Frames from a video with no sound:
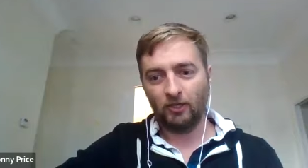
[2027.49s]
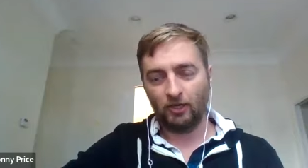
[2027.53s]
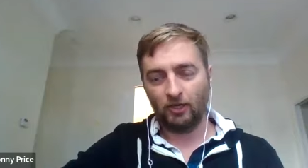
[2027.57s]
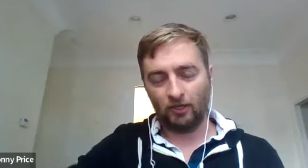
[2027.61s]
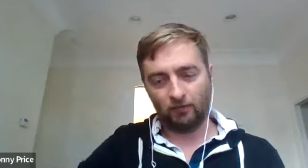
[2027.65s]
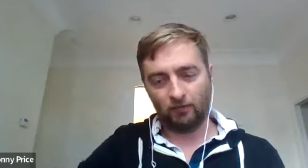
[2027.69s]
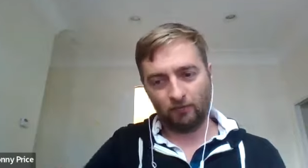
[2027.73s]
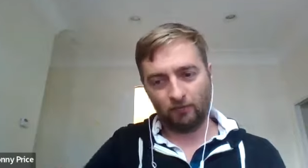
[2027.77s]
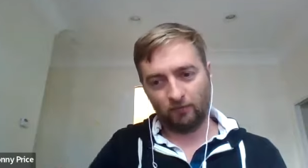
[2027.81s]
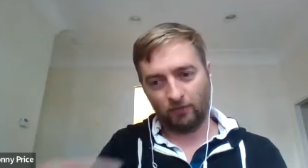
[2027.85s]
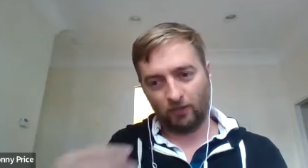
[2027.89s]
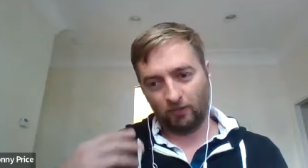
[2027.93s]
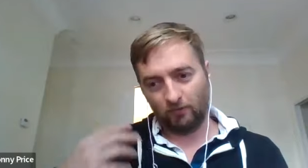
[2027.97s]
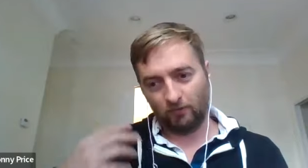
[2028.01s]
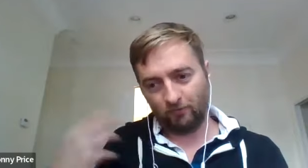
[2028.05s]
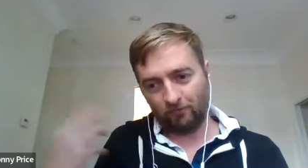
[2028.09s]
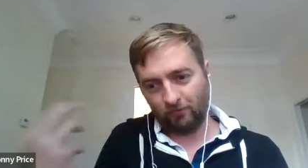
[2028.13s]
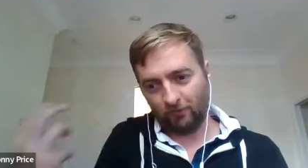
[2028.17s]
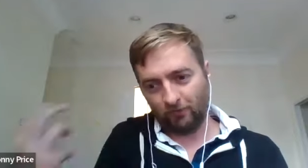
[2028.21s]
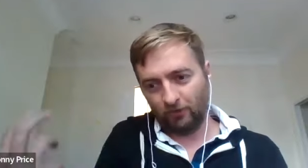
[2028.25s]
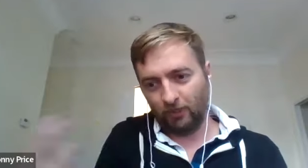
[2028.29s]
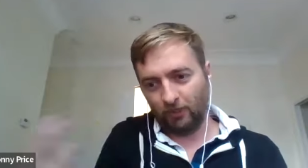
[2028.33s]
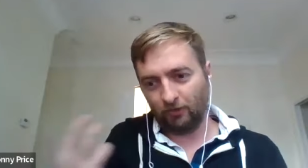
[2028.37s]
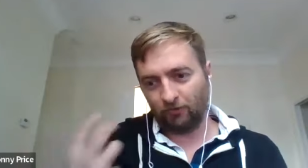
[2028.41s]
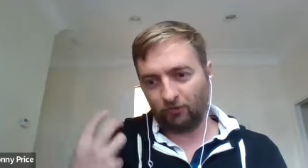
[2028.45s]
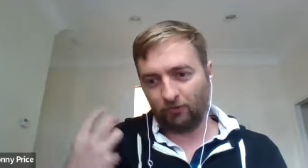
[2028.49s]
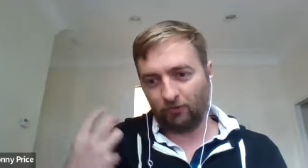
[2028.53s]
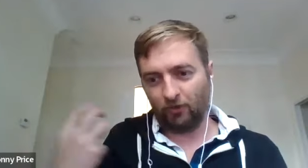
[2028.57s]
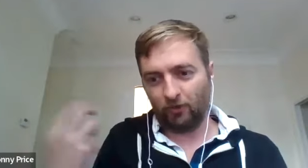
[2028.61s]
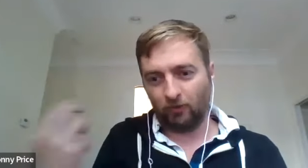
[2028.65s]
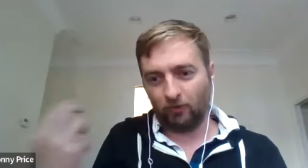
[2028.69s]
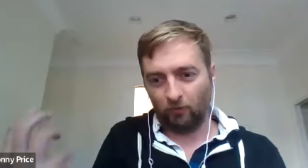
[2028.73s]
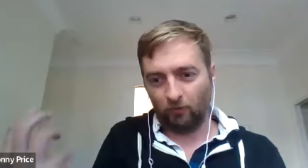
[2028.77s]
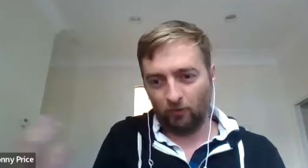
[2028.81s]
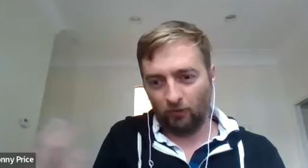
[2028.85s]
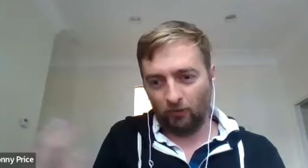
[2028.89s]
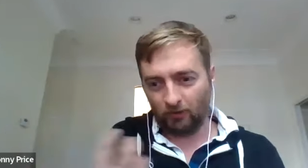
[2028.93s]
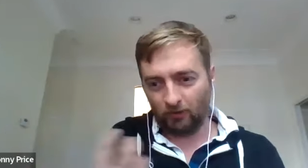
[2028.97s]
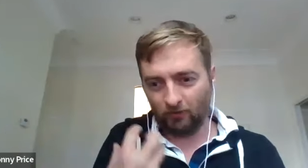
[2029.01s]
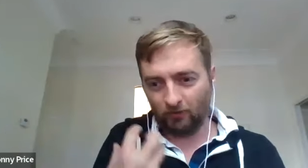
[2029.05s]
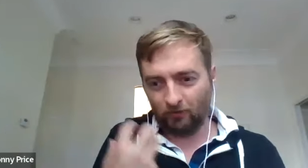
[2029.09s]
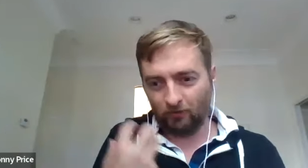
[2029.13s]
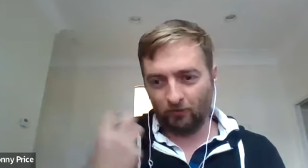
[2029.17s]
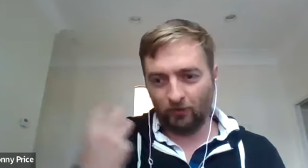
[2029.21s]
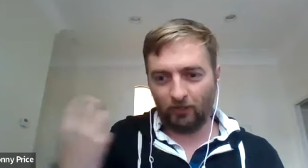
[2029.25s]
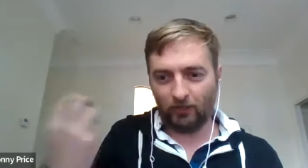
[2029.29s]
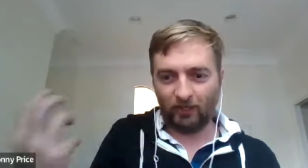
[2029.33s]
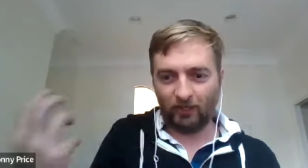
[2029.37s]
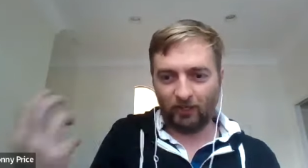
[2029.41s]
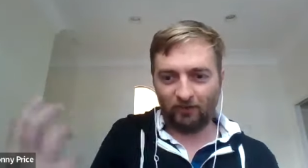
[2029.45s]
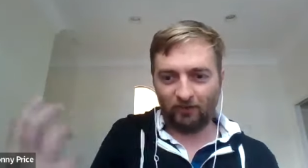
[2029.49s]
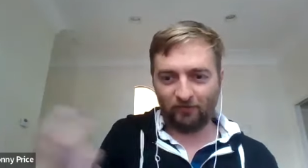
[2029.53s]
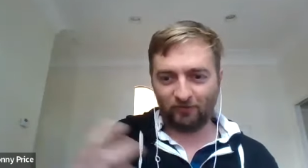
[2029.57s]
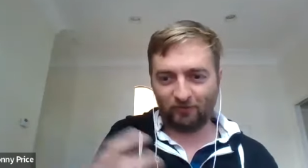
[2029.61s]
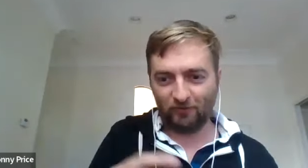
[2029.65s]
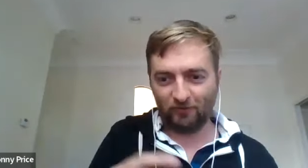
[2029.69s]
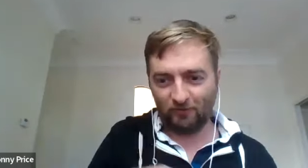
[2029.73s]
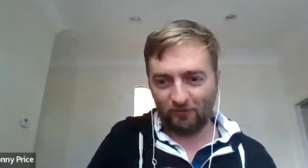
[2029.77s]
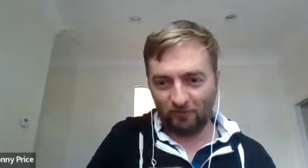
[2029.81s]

And and for us, like what what kind of